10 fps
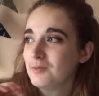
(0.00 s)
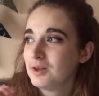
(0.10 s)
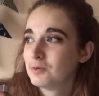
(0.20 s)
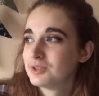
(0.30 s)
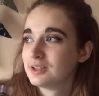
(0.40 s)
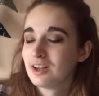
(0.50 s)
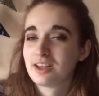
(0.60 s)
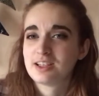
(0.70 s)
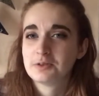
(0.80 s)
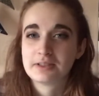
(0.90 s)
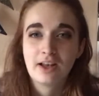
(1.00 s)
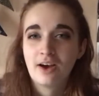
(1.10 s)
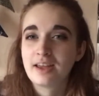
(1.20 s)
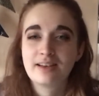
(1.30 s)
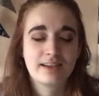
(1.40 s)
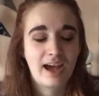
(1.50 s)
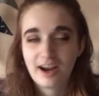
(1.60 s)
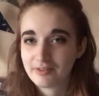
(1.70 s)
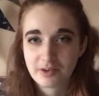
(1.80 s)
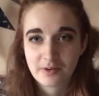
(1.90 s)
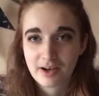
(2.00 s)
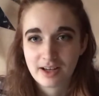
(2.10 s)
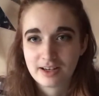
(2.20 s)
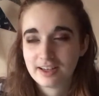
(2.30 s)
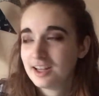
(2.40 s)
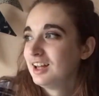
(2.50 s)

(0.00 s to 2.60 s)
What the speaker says: it wasn't like she was lying to everyone.